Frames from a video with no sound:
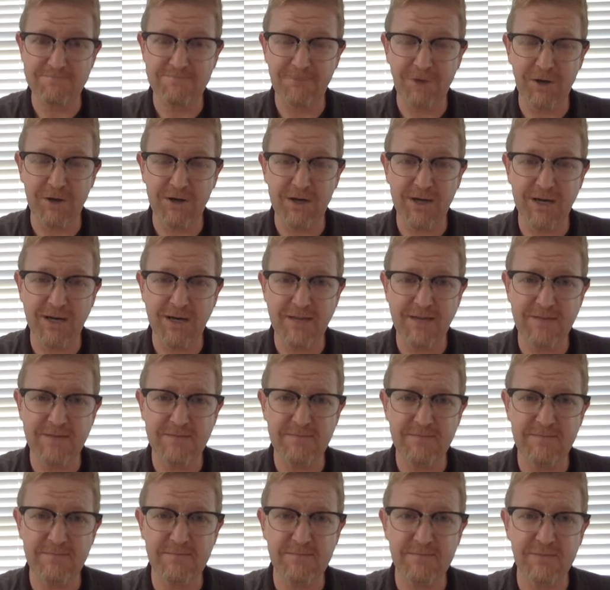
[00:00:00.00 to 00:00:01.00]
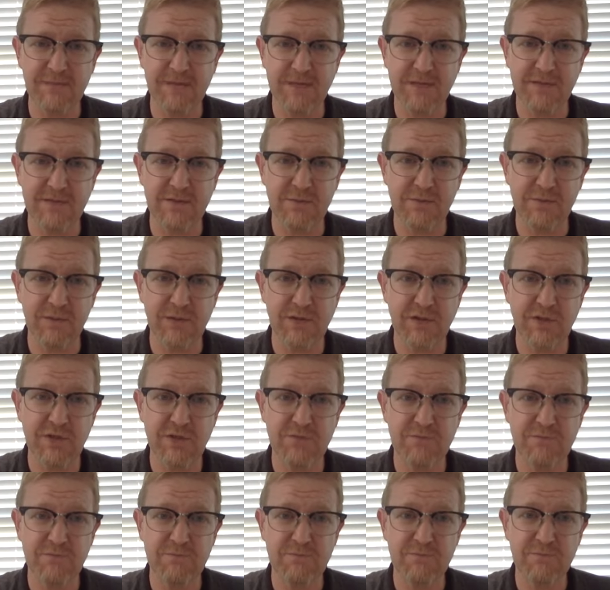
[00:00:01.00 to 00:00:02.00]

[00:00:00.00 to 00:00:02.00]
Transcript: All right, guys, thanks so much.